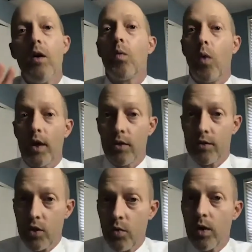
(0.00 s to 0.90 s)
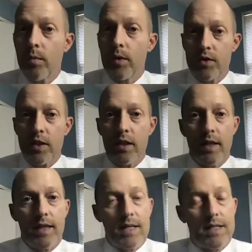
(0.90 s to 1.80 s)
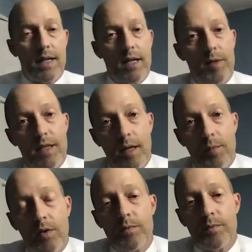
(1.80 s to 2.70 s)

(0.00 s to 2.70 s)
what you're doing when you're sitting at that settlement table